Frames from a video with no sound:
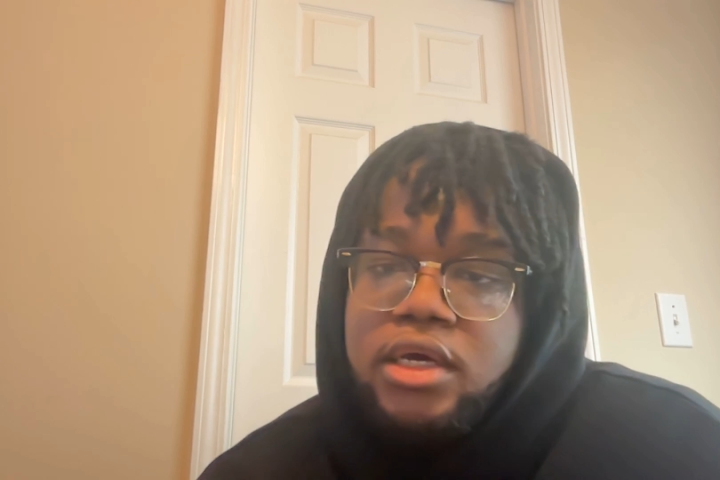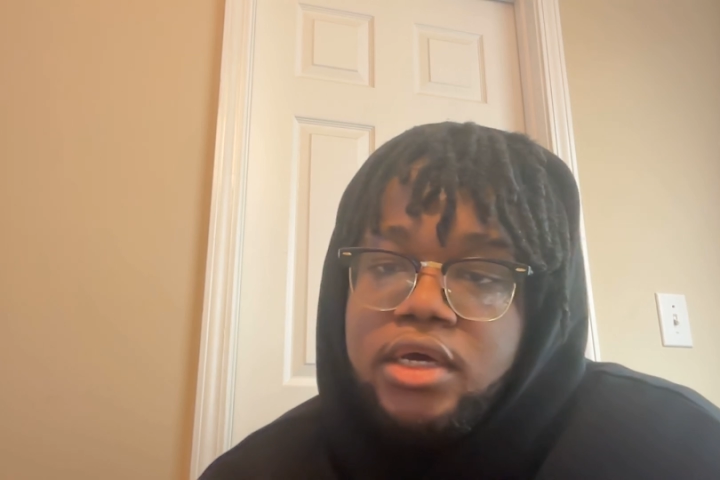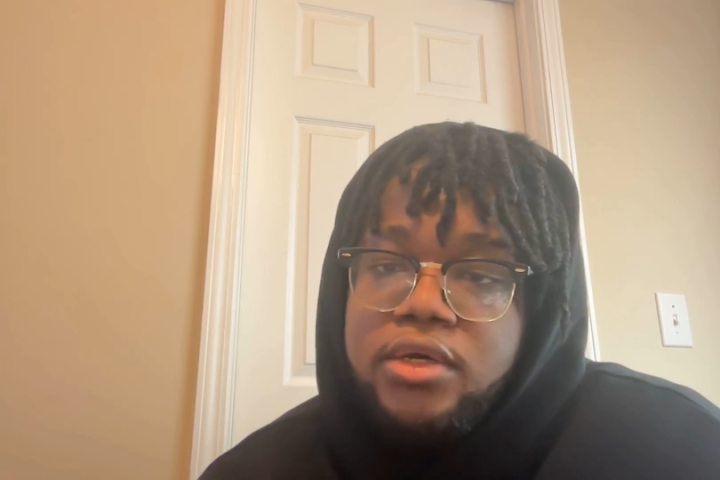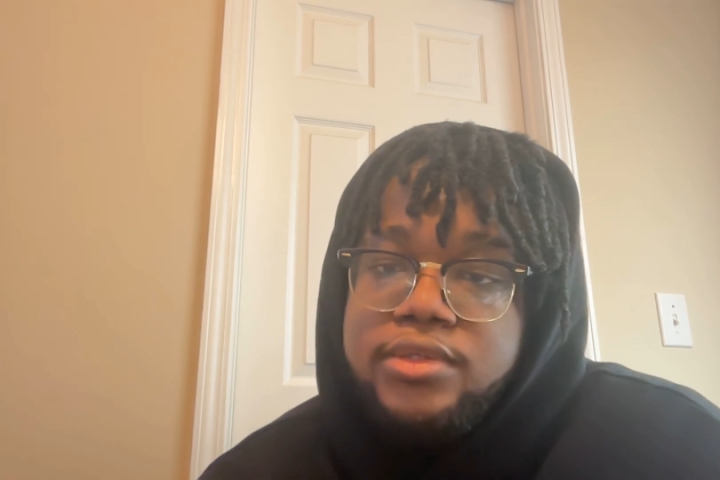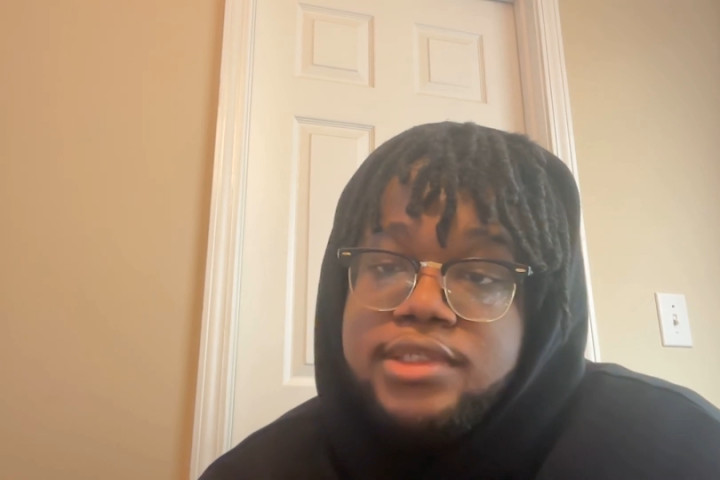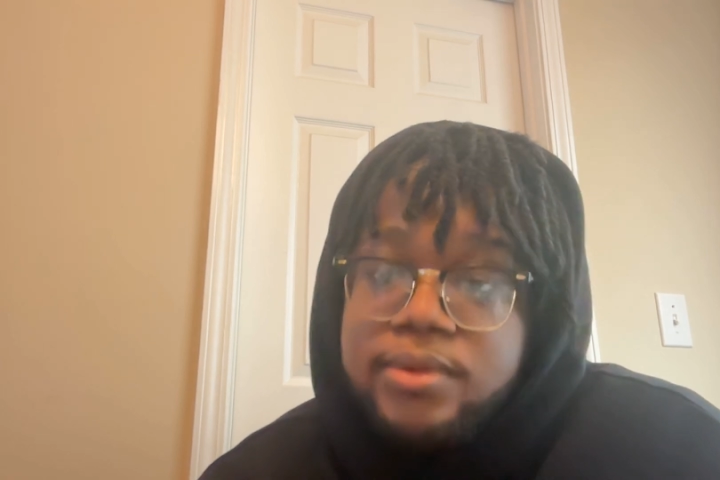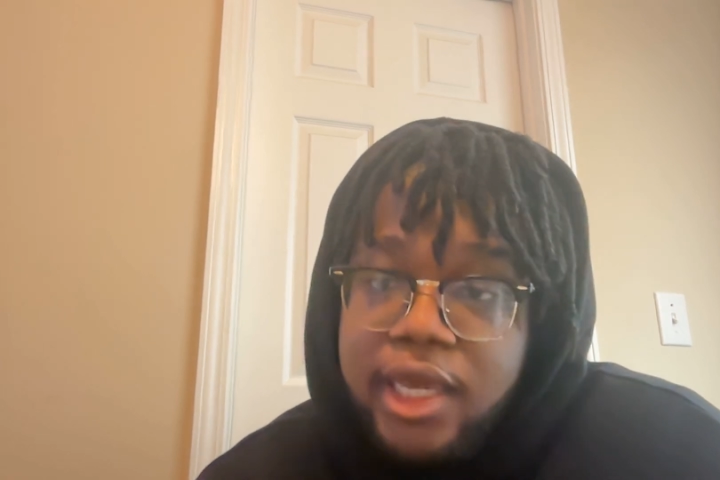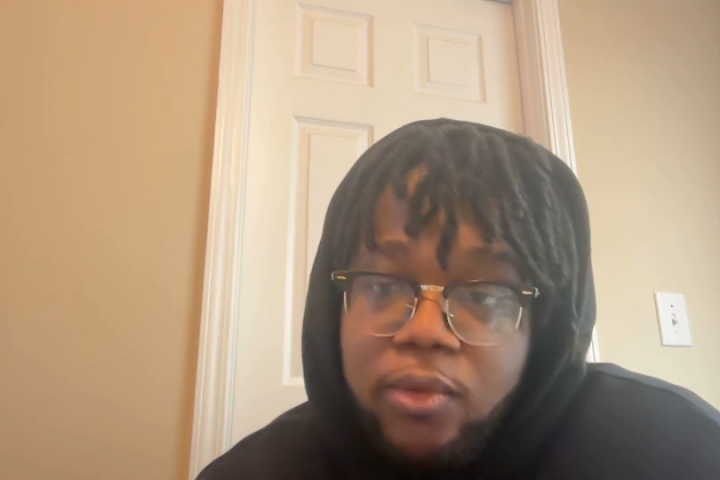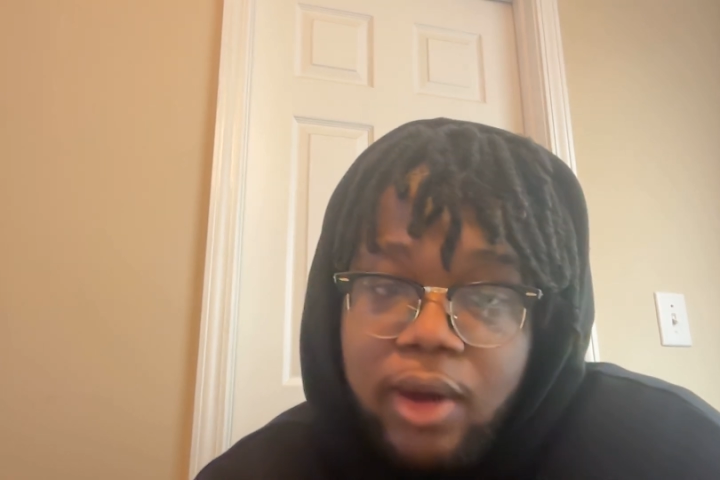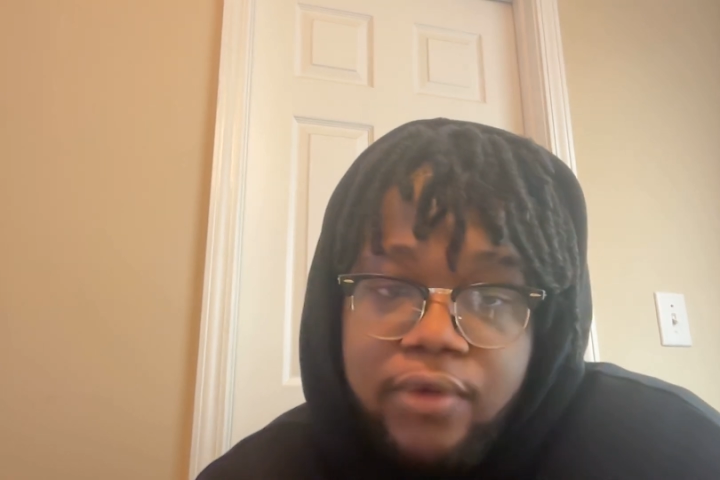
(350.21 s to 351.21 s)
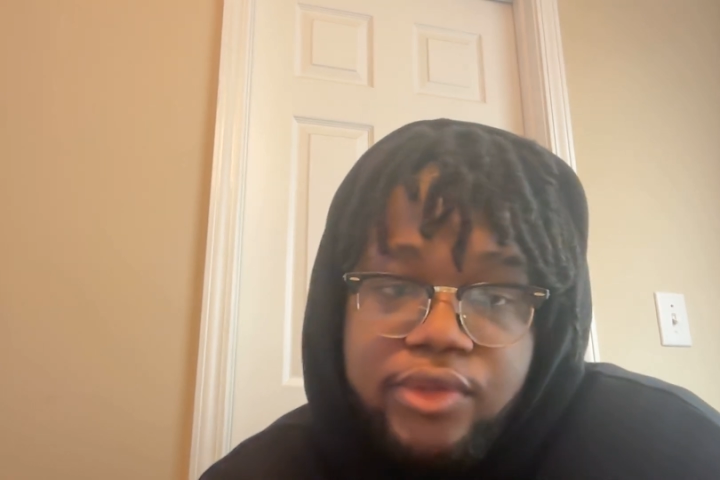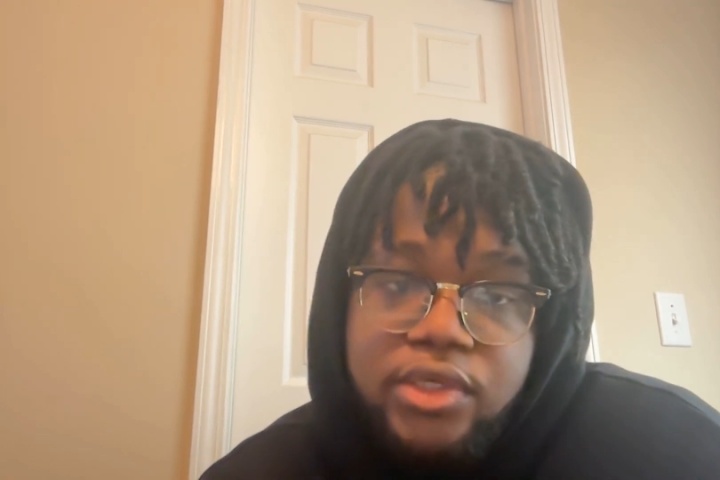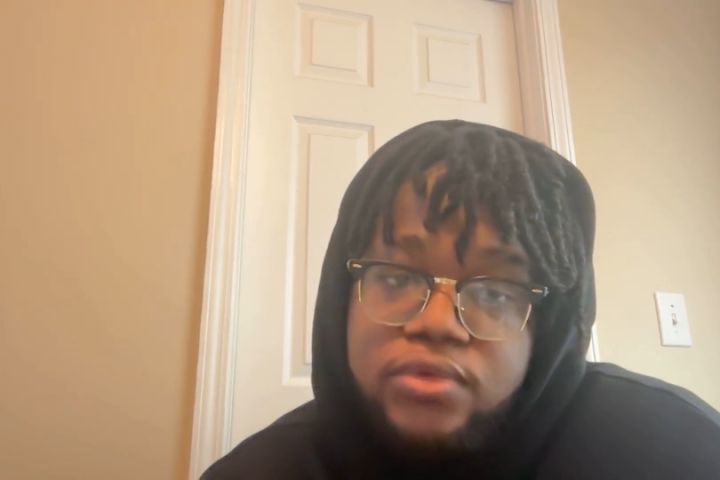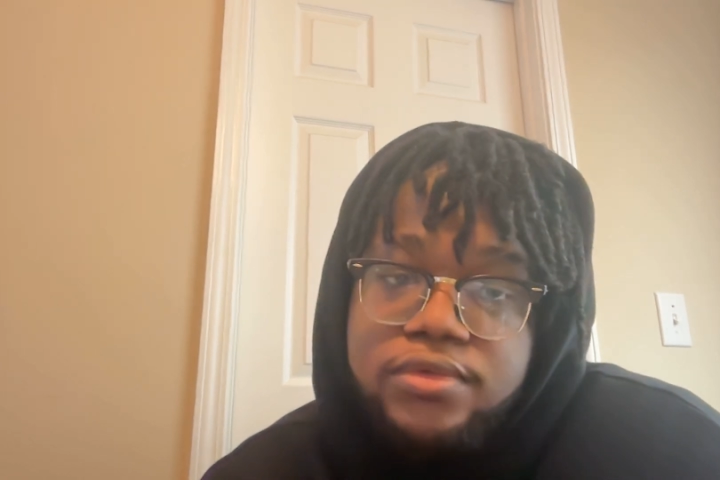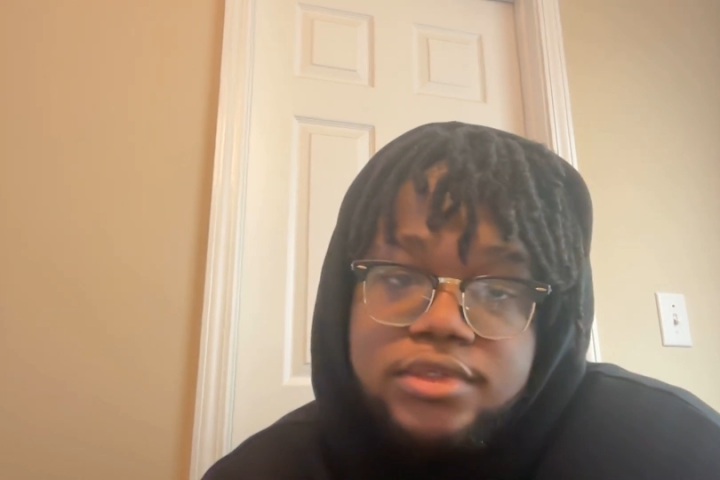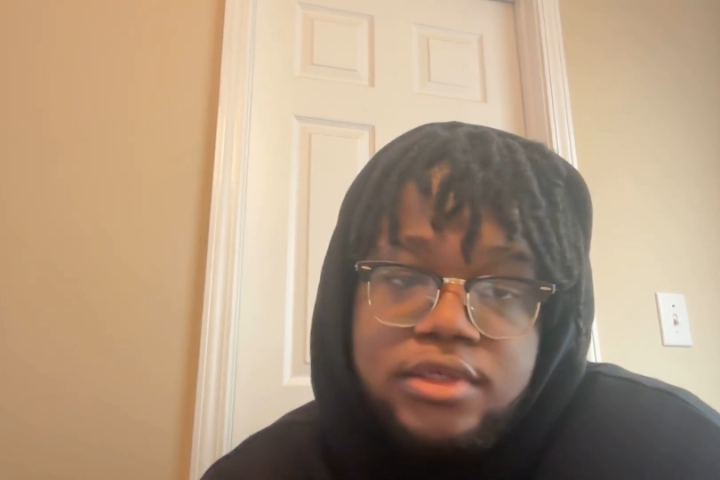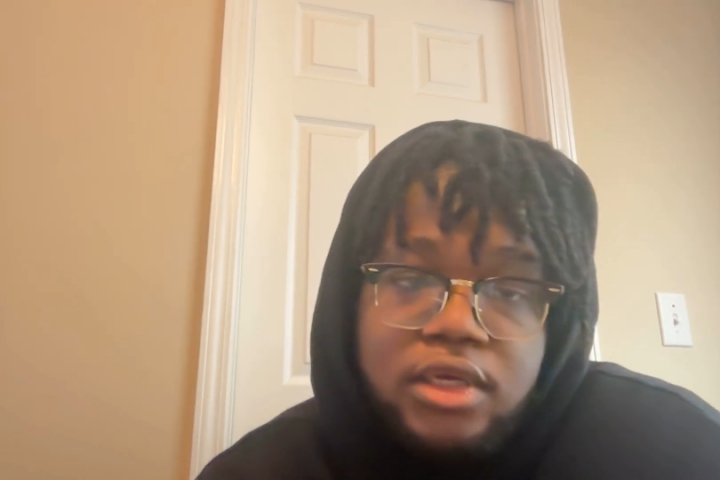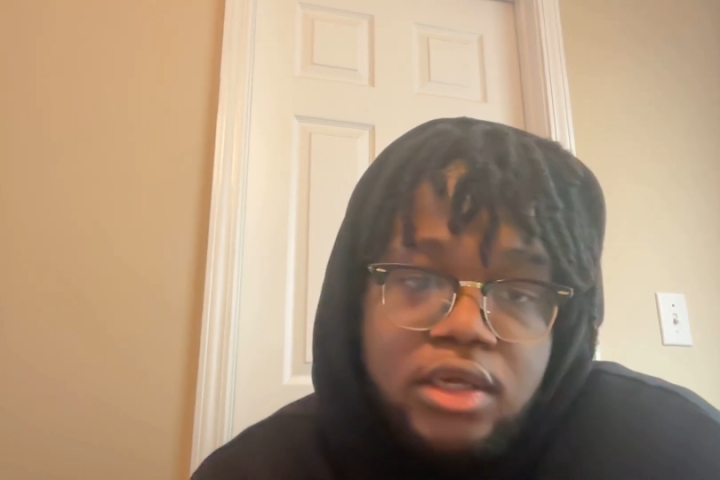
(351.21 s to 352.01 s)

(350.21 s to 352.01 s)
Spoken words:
are still not widely used.